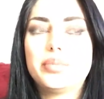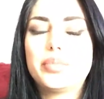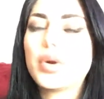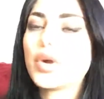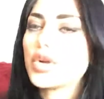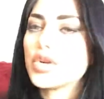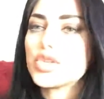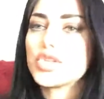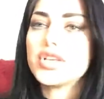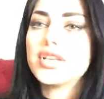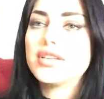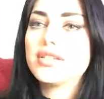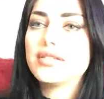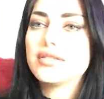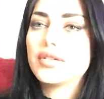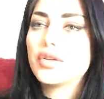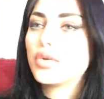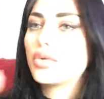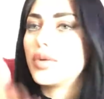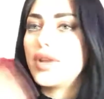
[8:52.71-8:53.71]
Persian
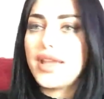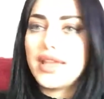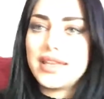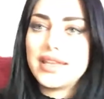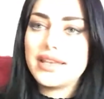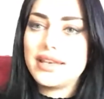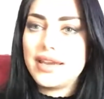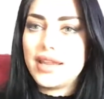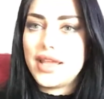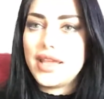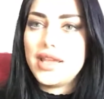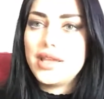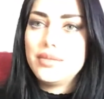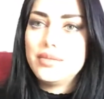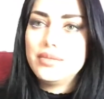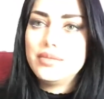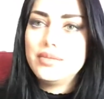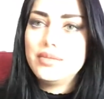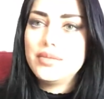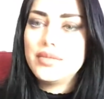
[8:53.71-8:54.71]
created
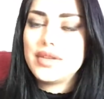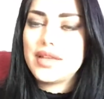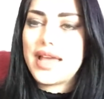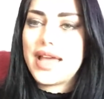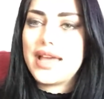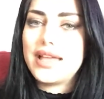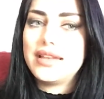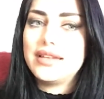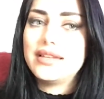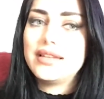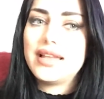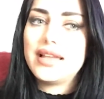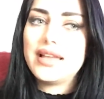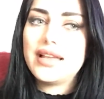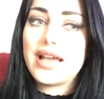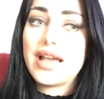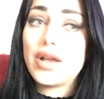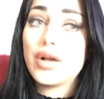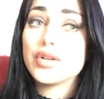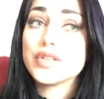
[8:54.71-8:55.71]
name, and
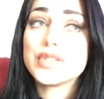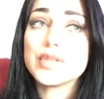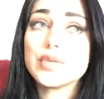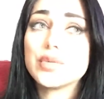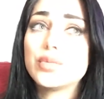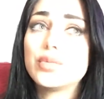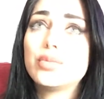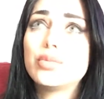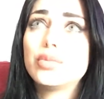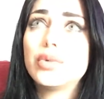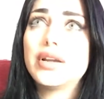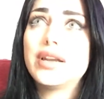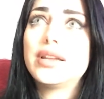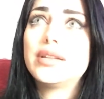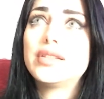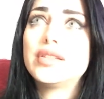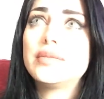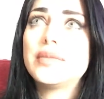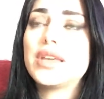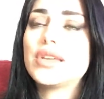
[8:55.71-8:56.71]
I also
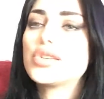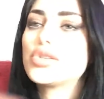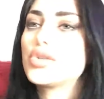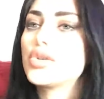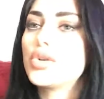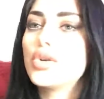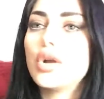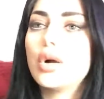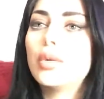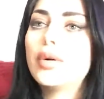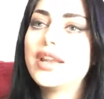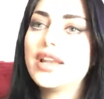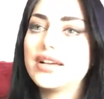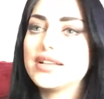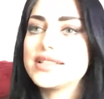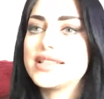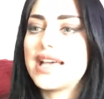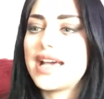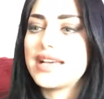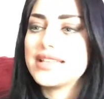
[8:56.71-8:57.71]
wanted to make sure no one
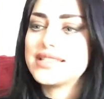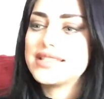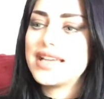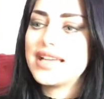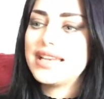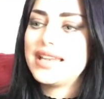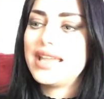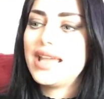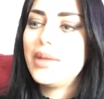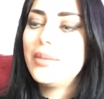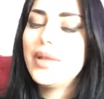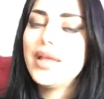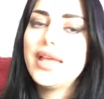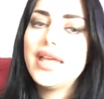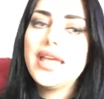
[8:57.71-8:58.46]
else has that name.